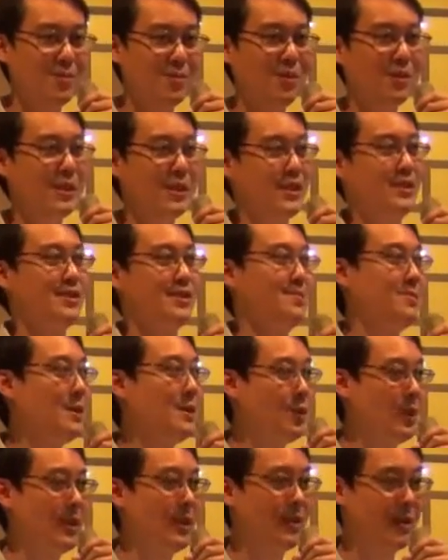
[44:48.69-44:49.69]
more
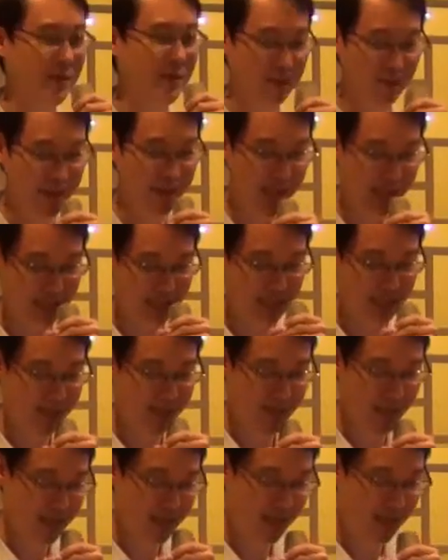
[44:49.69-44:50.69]
economic way of
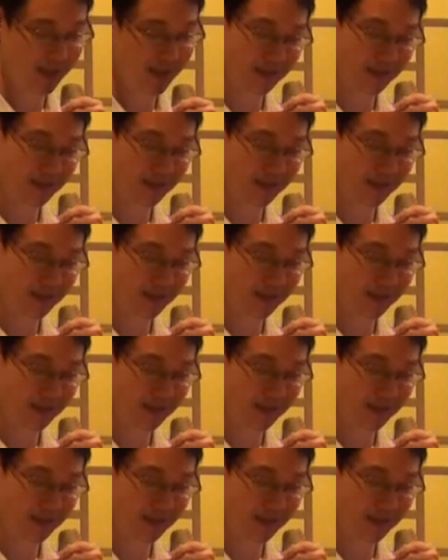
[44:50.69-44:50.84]
maintaining peace.